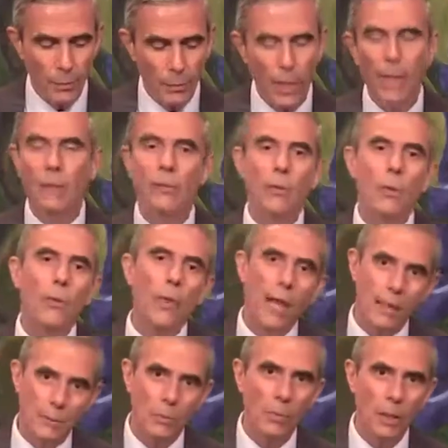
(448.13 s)
And so
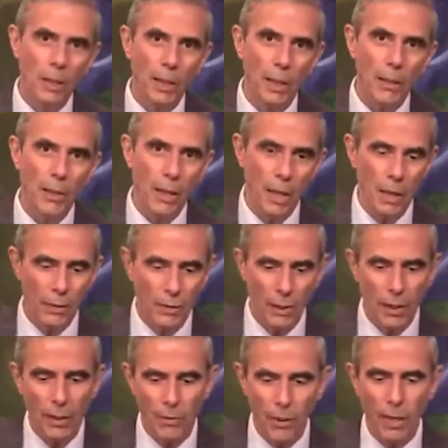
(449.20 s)
that's really the
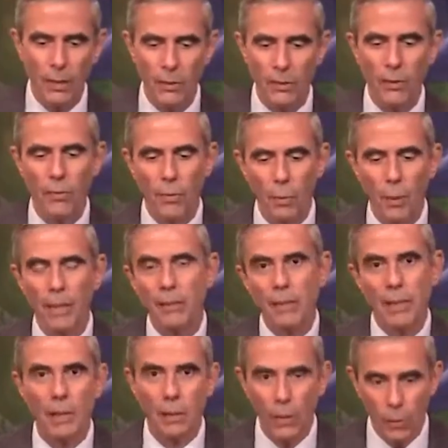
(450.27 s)
significance of the Red Sea
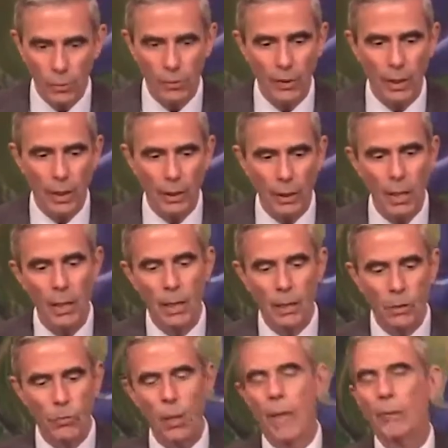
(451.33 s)
closing and
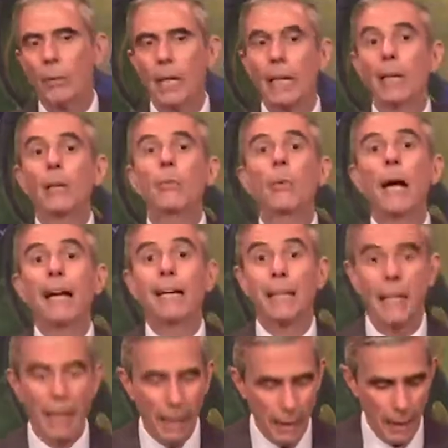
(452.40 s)
drowning,
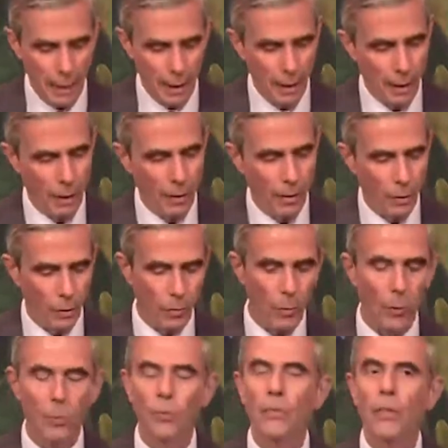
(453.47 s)
eradicating those
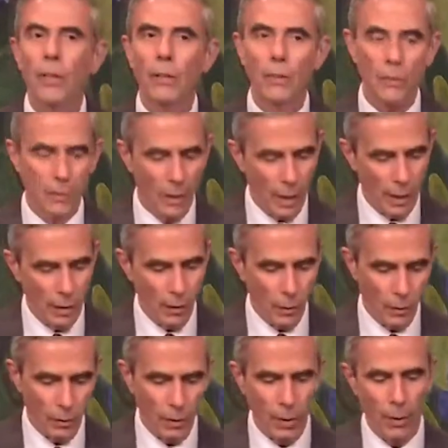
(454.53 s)
old fears and
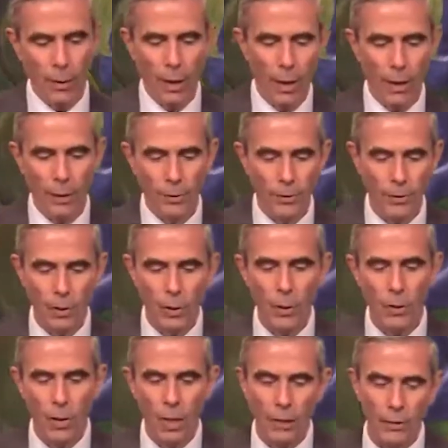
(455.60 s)
old uh,
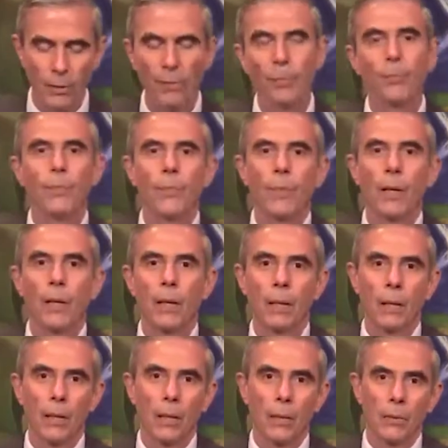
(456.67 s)
securities.
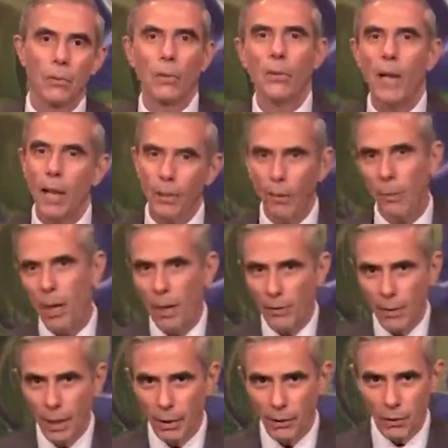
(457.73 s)
So now that we have an
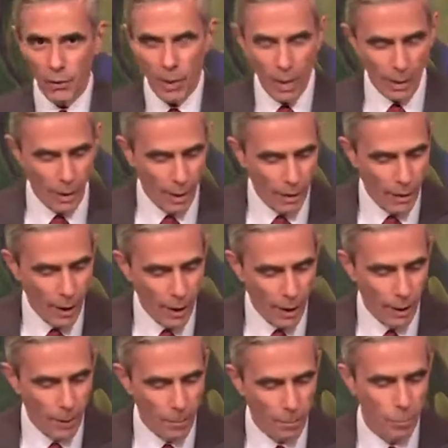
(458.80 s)
understanding
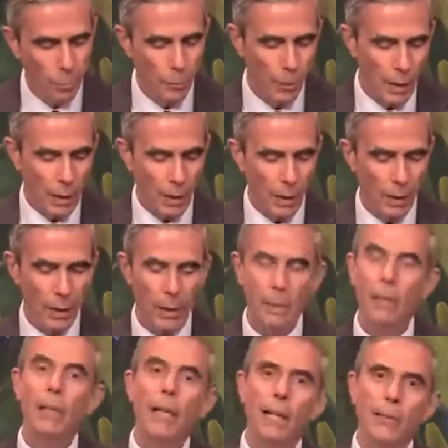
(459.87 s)
there,
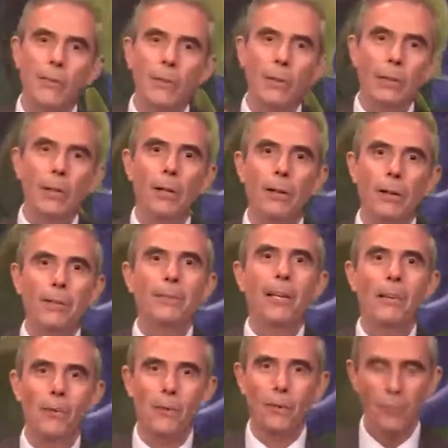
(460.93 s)
let's look at our
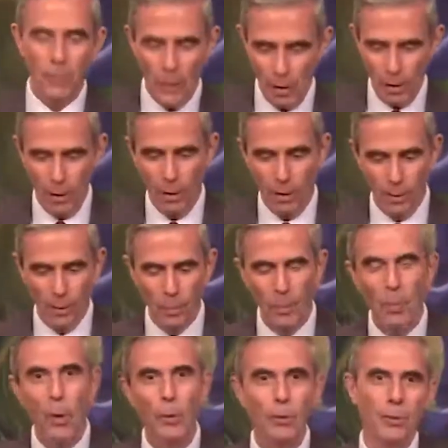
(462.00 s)
central figure,
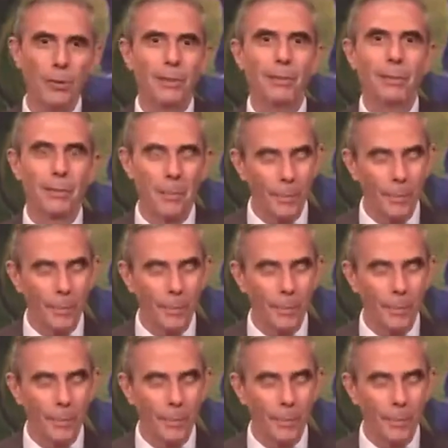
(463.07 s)
Moses.